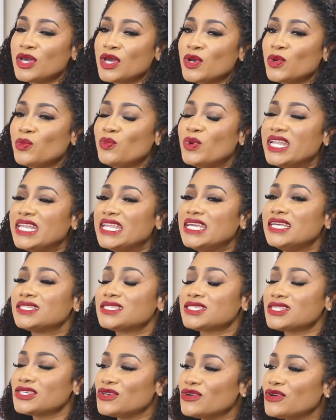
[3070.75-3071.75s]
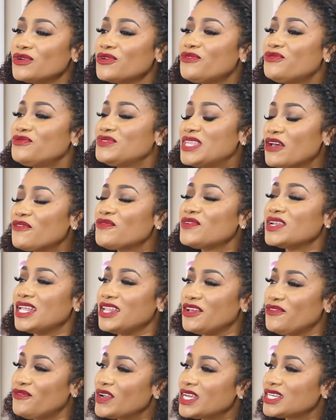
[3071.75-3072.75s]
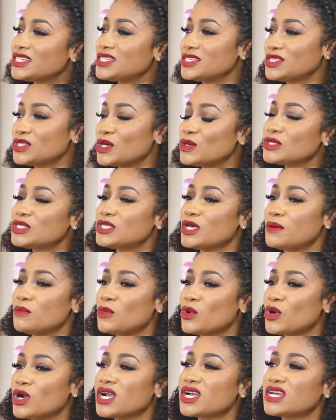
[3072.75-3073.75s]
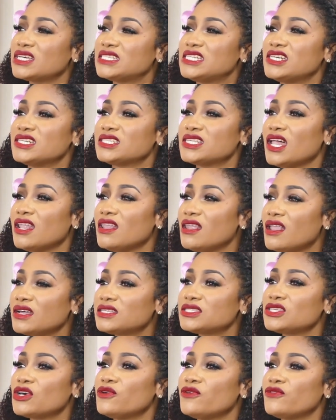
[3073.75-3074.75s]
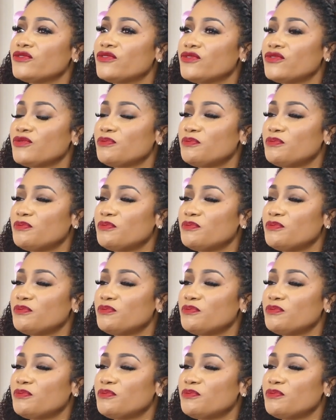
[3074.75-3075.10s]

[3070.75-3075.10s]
we need to definitely flesh this out some more because there's a lot of